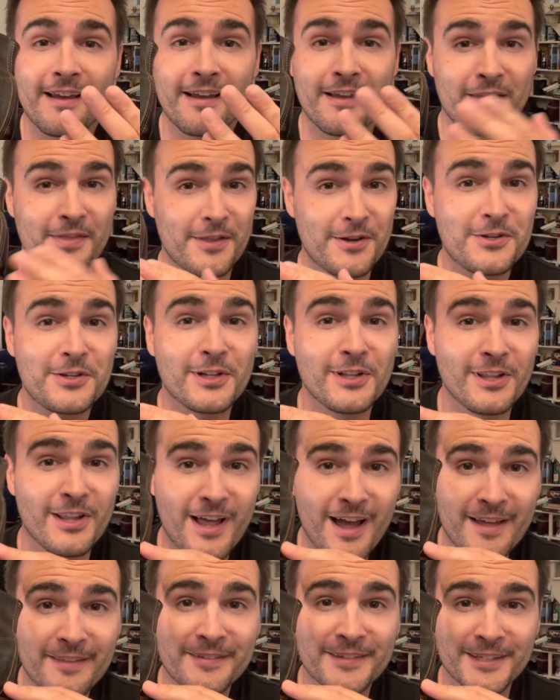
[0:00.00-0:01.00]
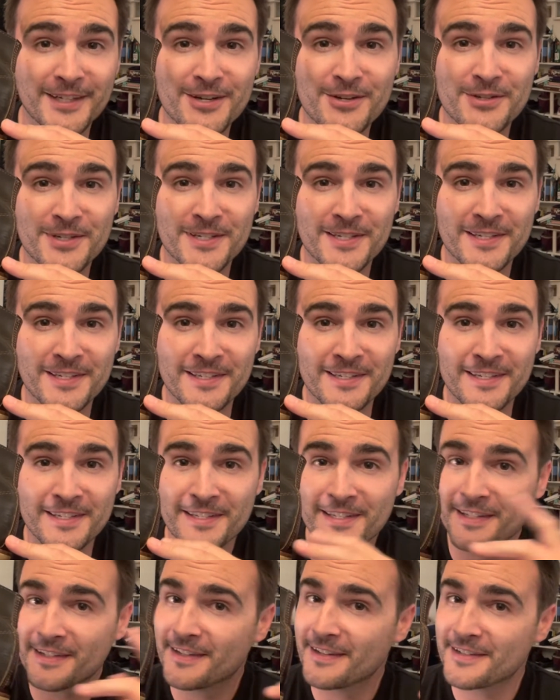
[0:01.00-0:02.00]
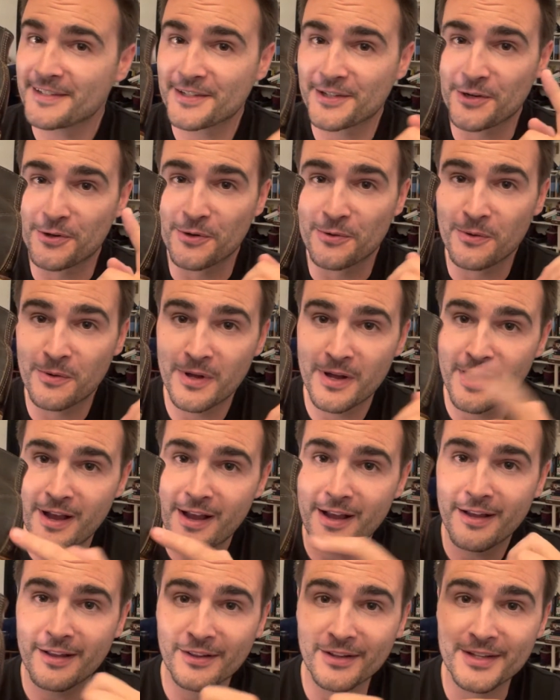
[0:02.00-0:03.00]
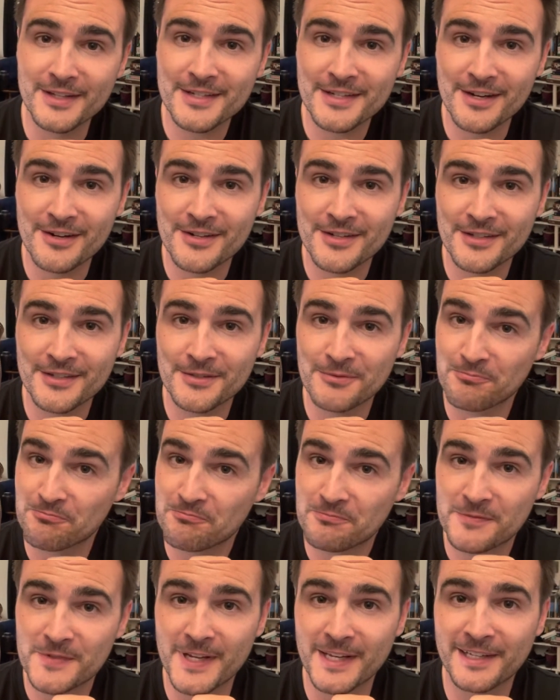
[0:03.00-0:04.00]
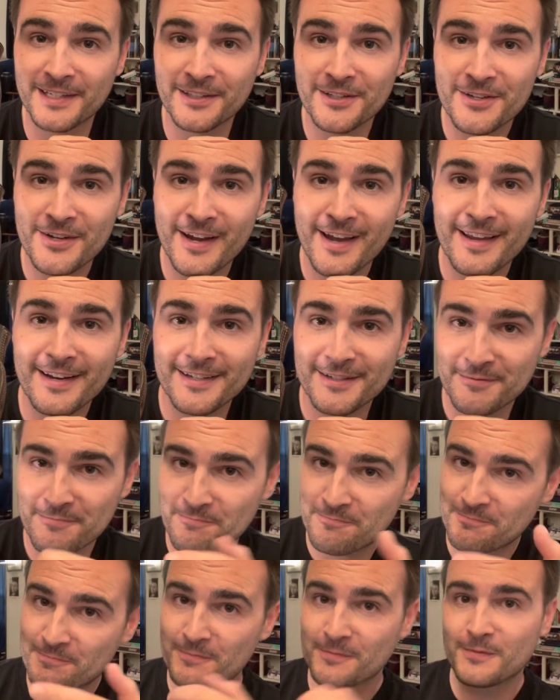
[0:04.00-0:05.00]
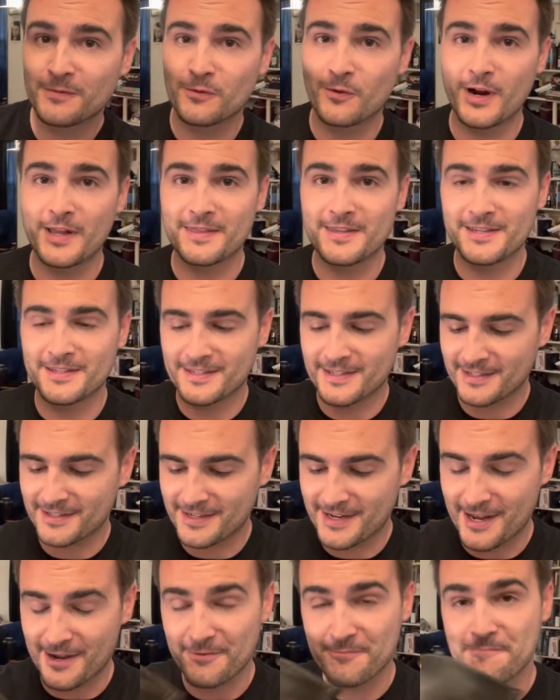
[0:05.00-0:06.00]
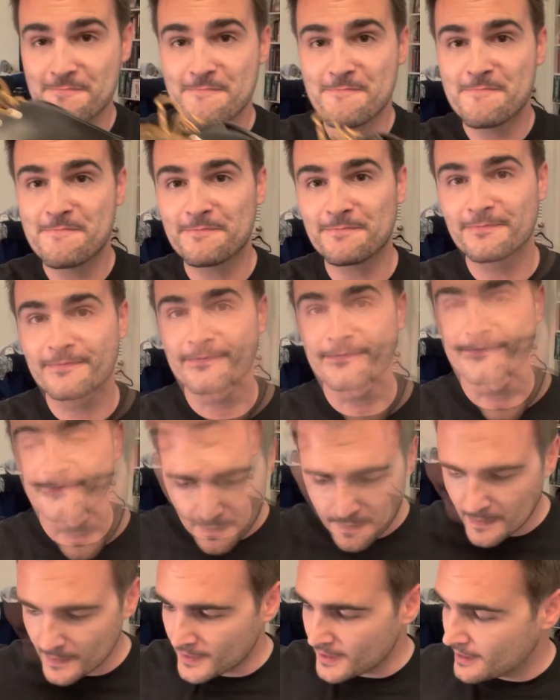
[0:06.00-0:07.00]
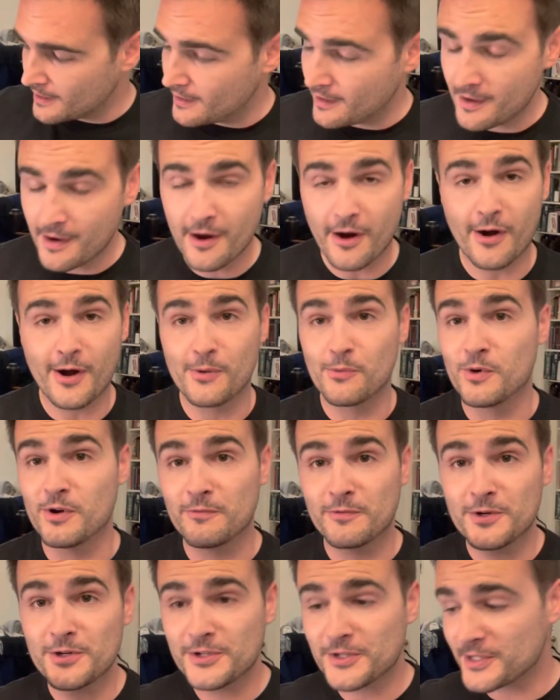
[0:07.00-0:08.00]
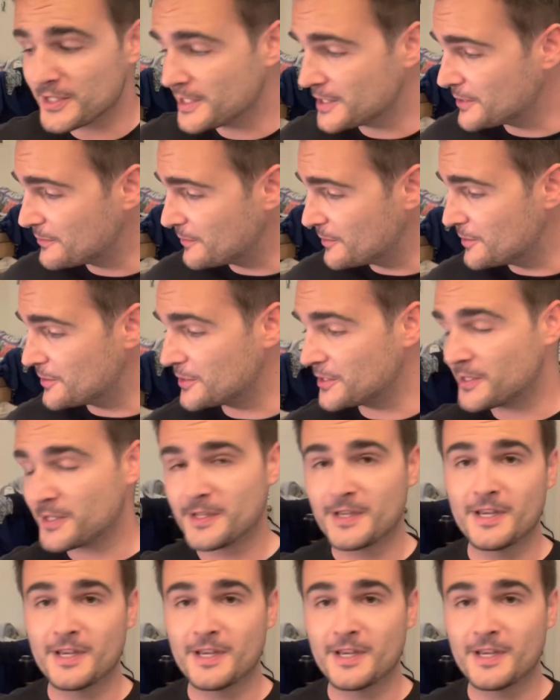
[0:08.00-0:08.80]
There's a lot that goes into this. So let's start taking a look at it. Write these things down. All right, well, first things first.